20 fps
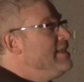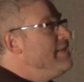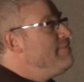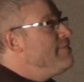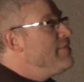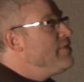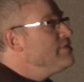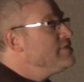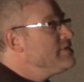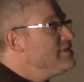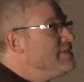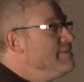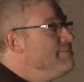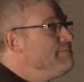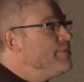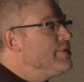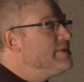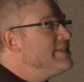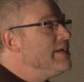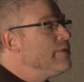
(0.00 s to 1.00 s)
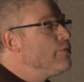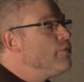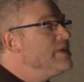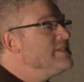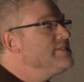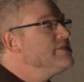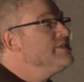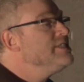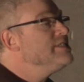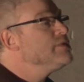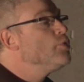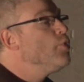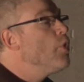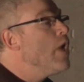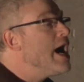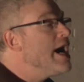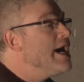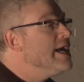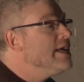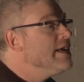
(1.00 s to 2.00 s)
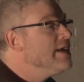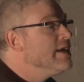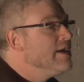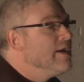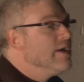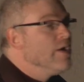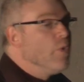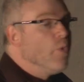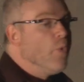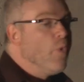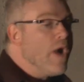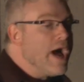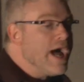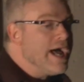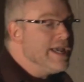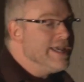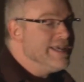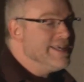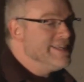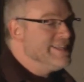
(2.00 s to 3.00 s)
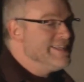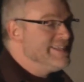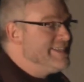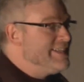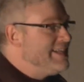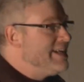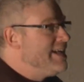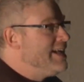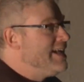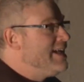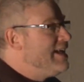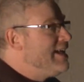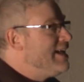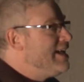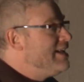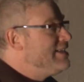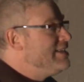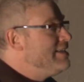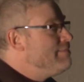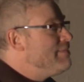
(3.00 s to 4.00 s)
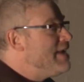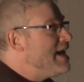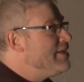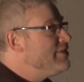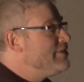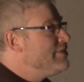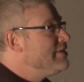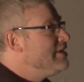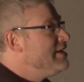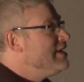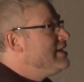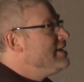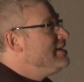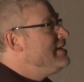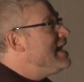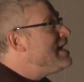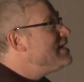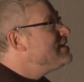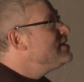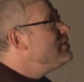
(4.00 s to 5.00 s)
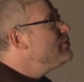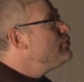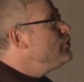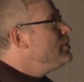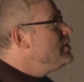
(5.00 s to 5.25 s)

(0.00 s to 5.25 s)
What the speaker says: the most important question is why? Why the mother doesn't